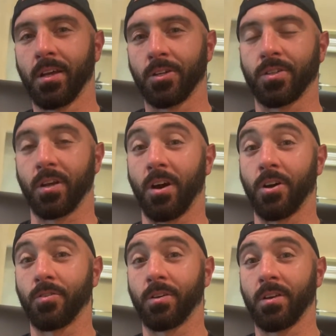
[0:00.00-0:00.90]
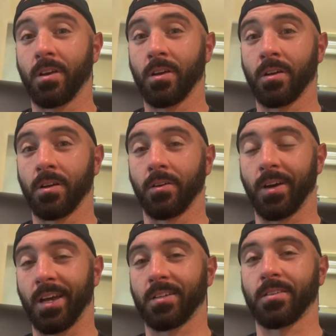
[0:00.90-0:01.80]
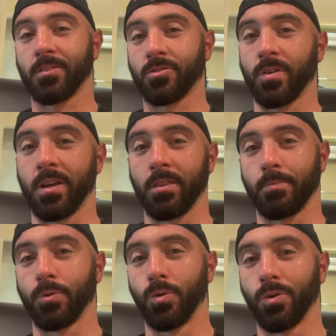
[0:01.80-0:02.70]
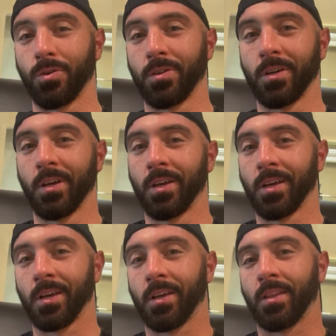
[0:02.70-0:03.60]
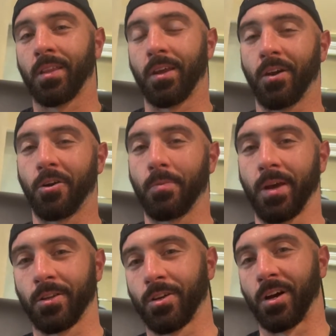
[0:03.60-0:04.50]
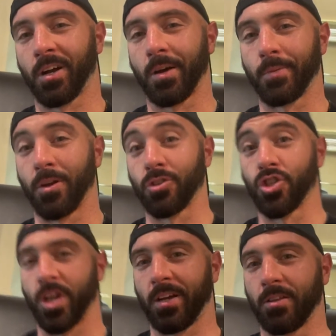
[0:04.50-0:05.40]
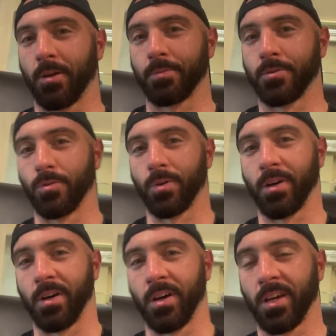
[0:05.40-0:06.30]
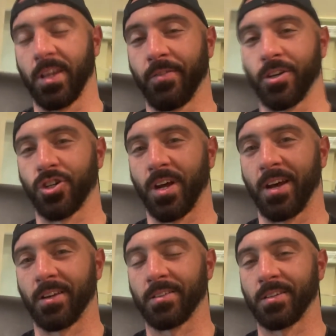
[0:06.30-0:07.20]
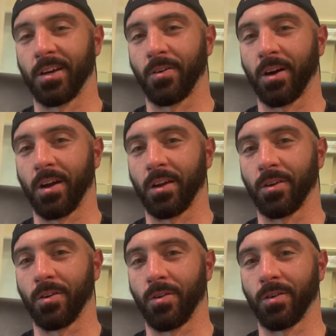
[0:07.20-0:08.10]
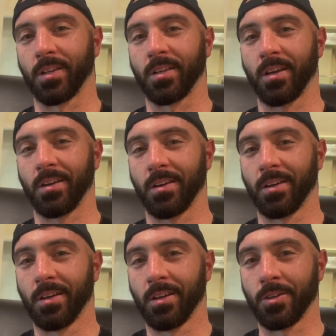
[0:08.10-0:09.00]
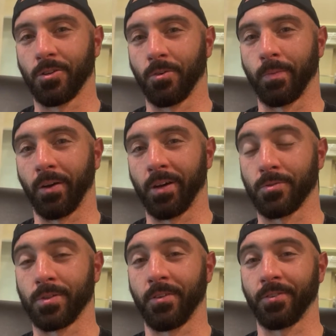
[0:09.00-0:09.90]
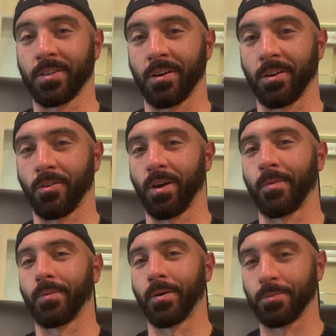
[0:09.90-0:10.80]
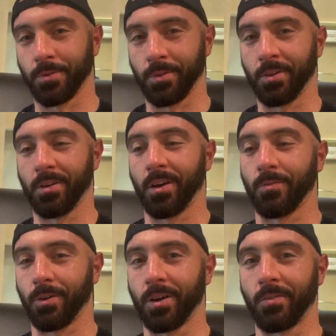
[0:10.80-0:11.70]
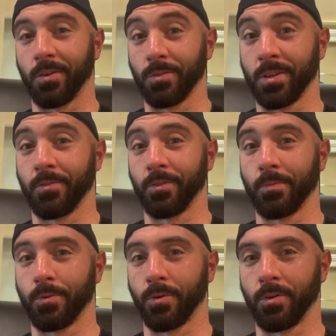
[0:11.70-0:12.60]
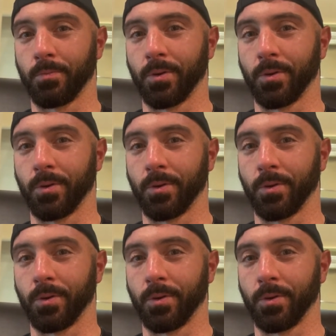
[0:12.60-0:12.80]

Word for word: Just did 100 lengths straight in the pool. That Ironman talk got me all jacked up to give it a shot and see how hard I can go, and I did it. So my legs were definitely starting to cramp up, so the recovery was definitely important.